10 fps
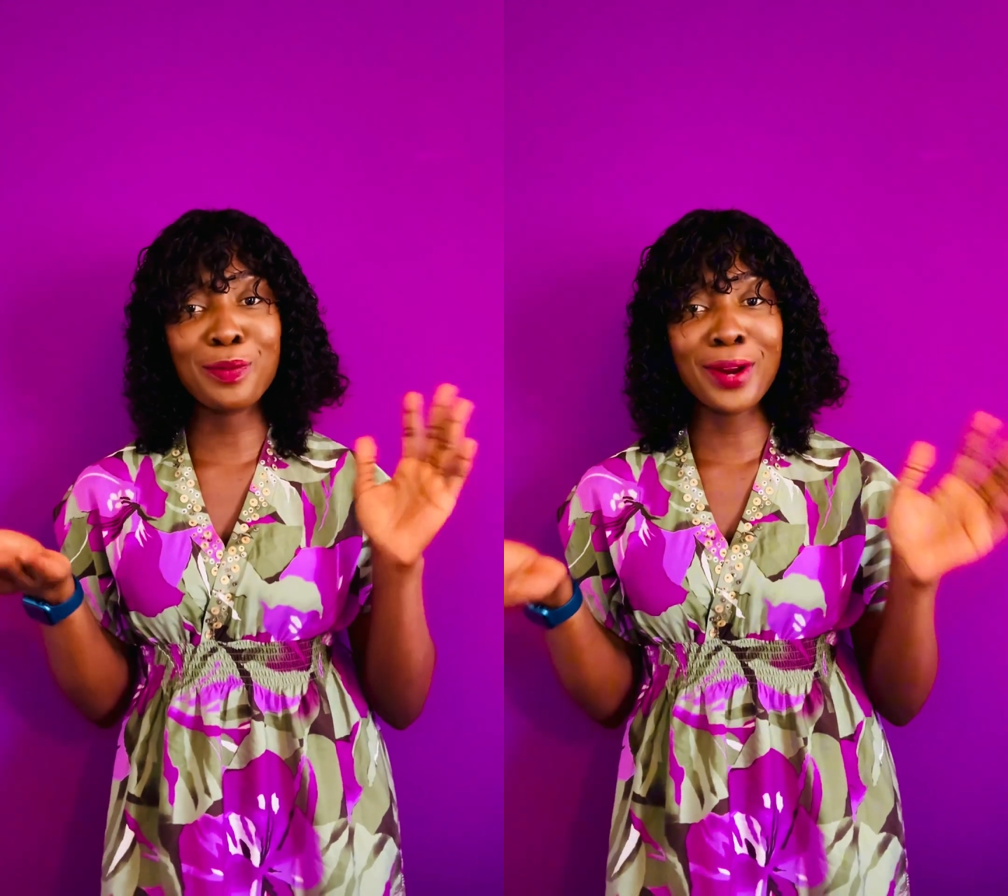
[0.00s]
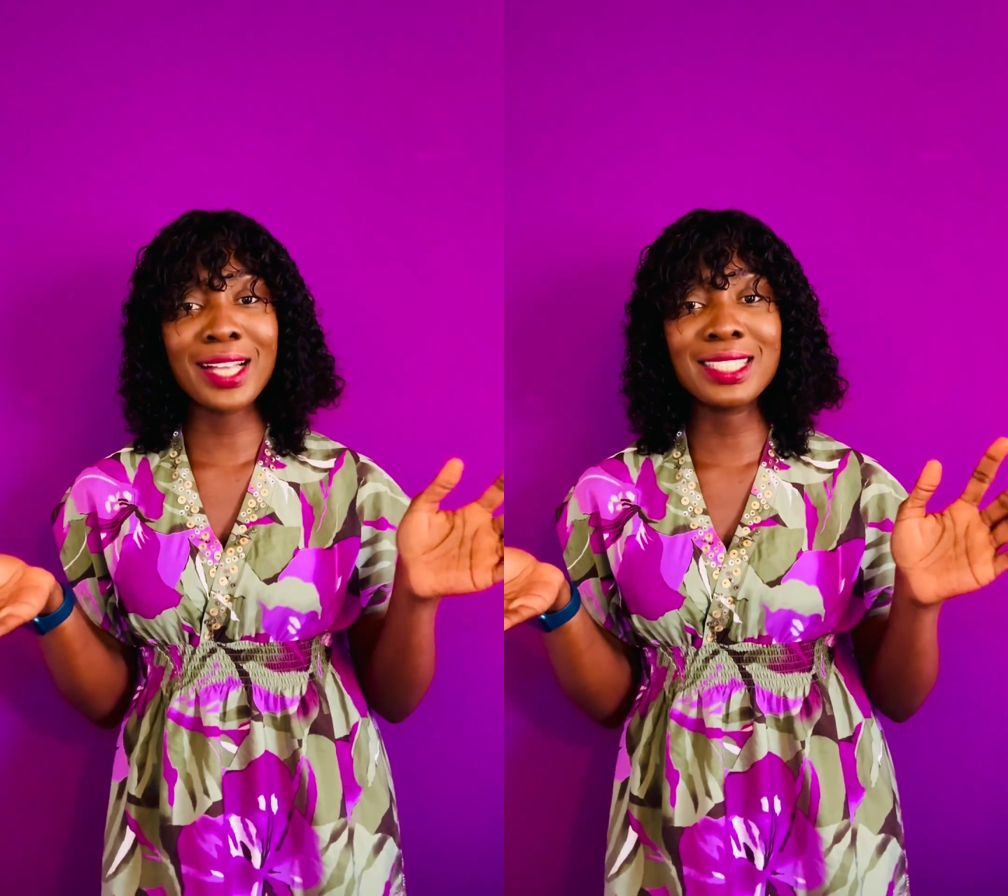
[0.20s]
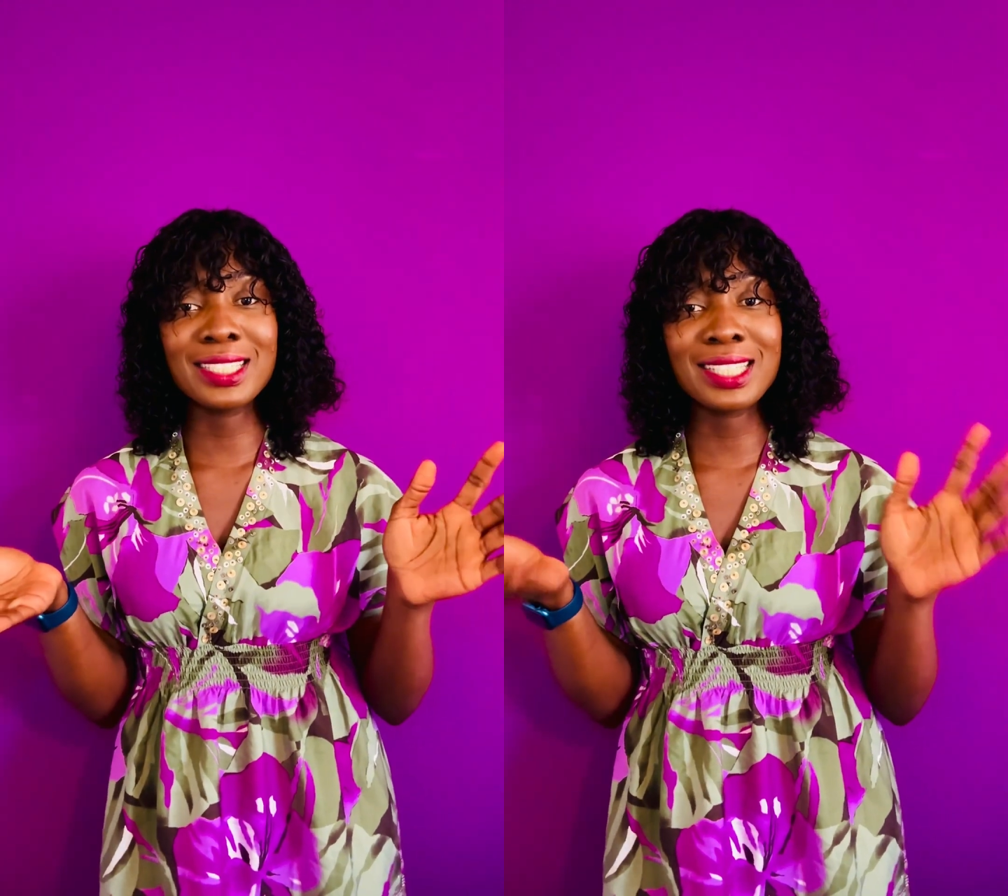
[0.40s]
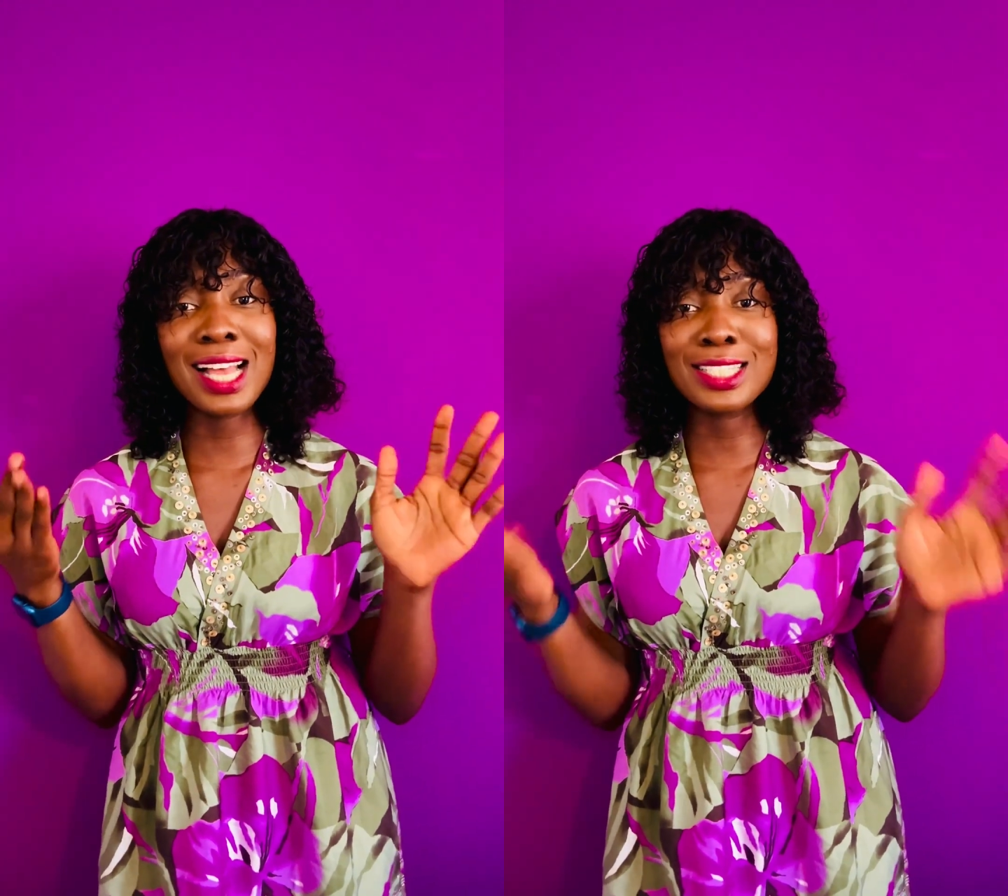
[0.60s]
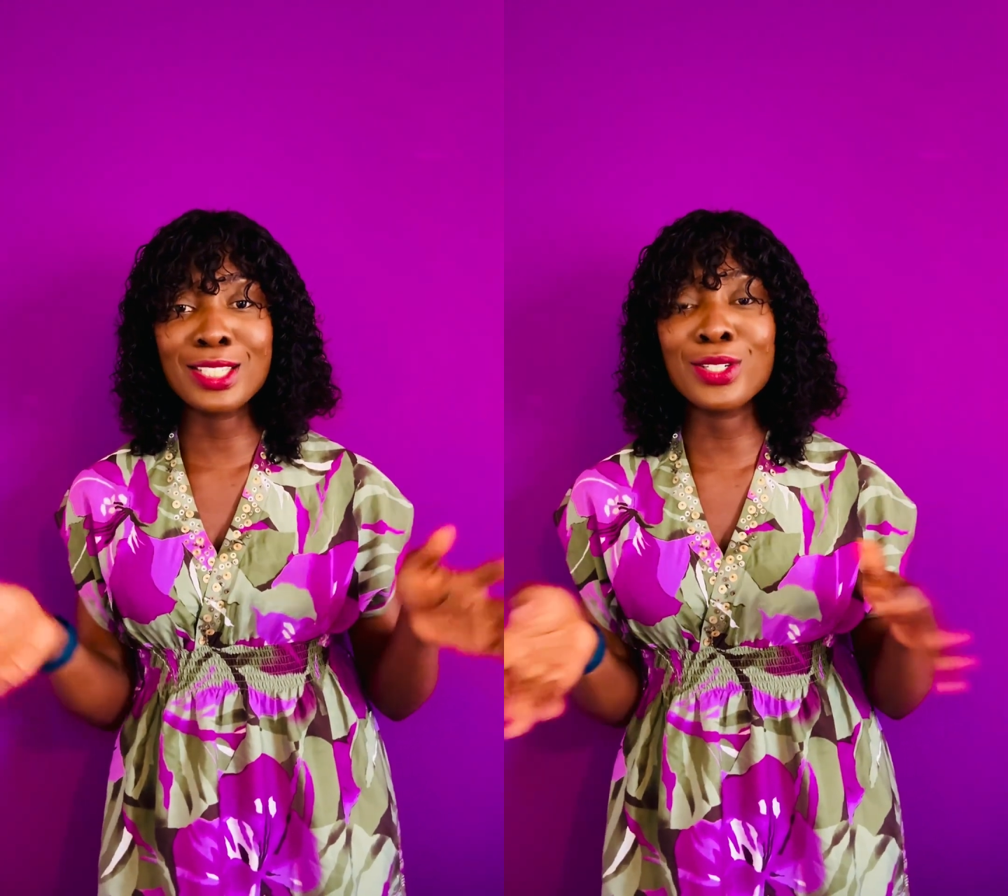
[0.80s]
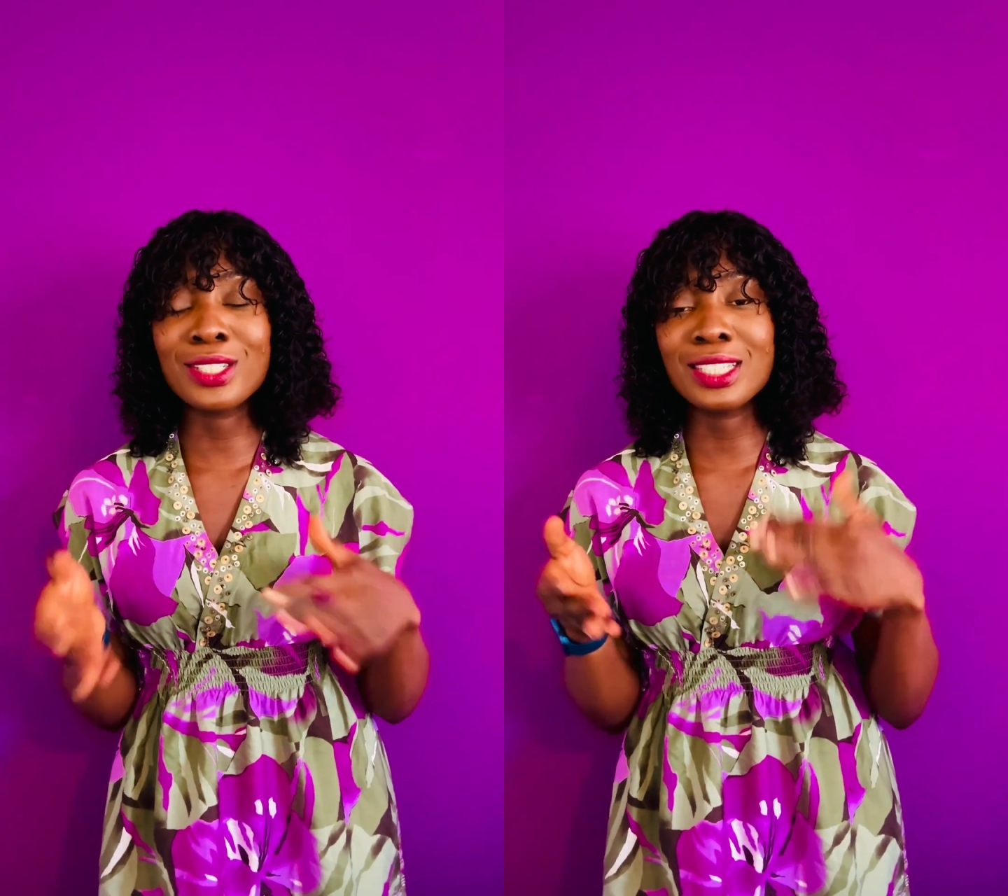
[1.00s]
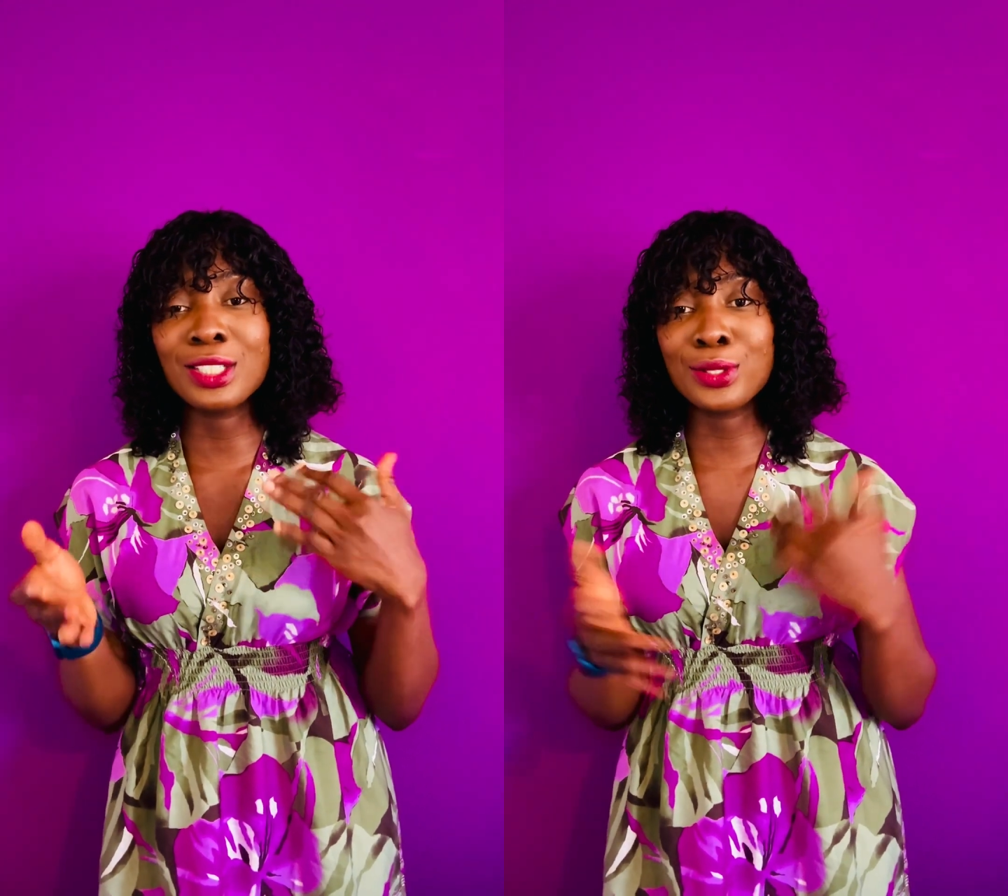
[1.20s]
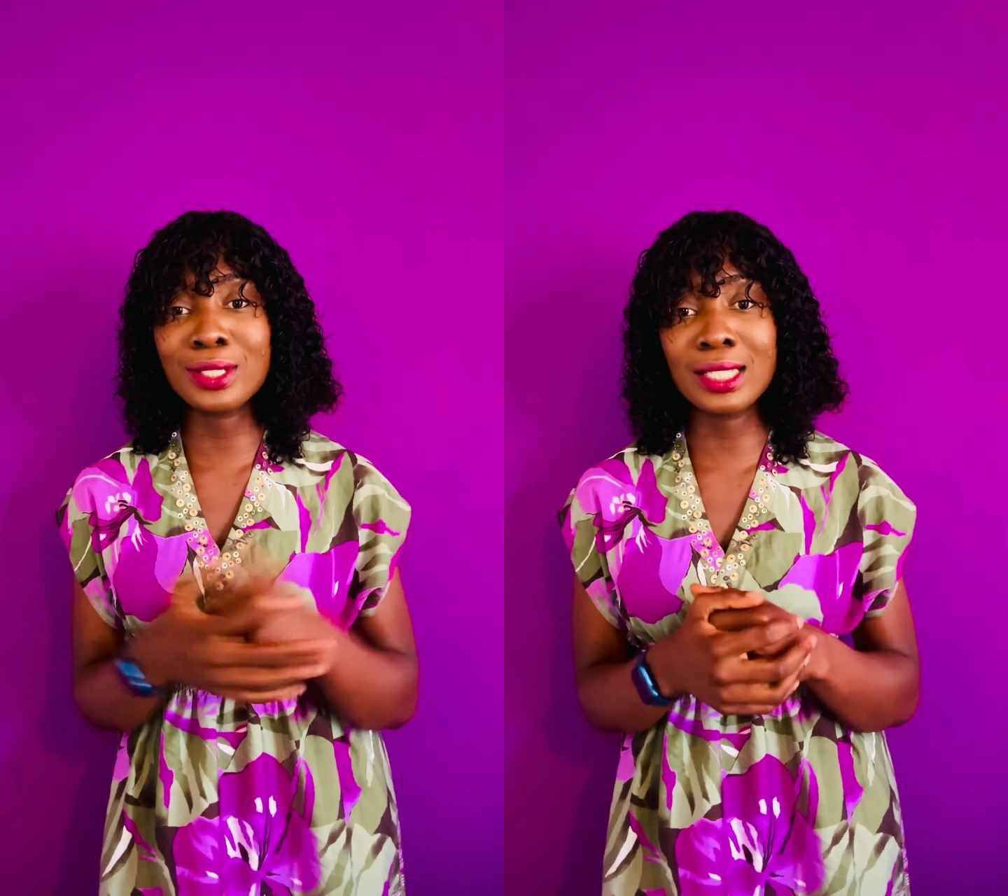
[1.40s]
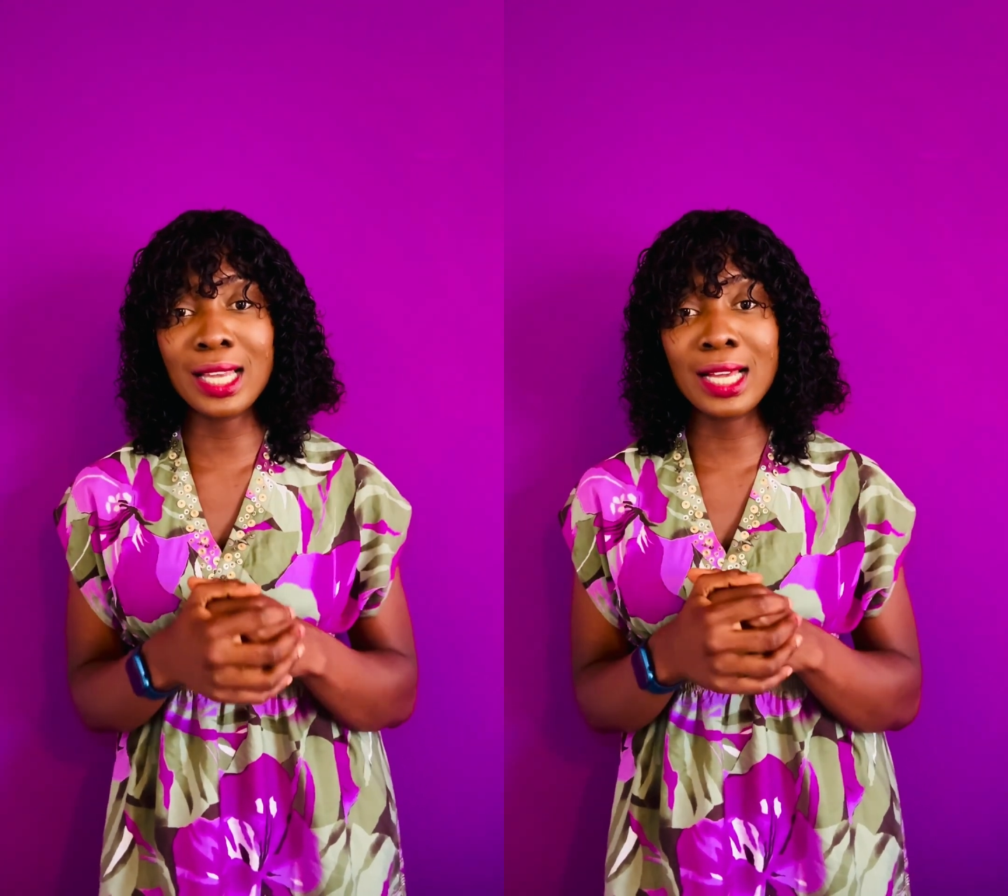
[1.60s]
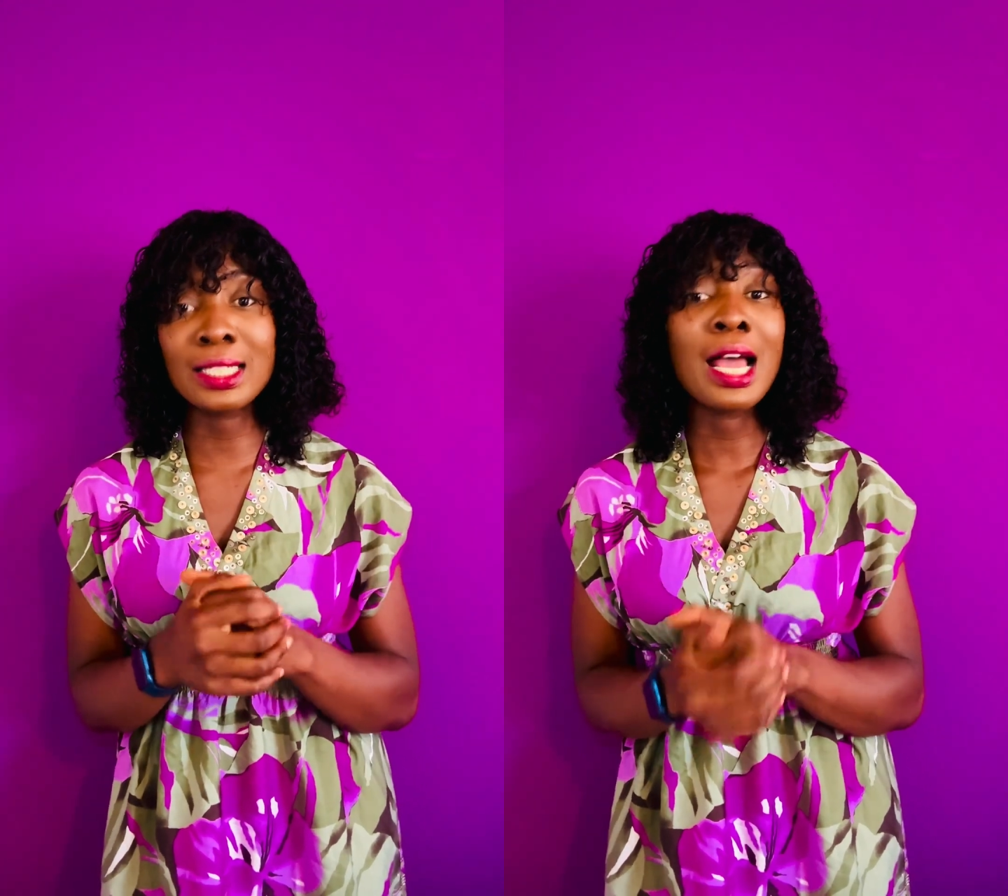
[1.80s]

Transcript: practice as a nurse in New Zealand.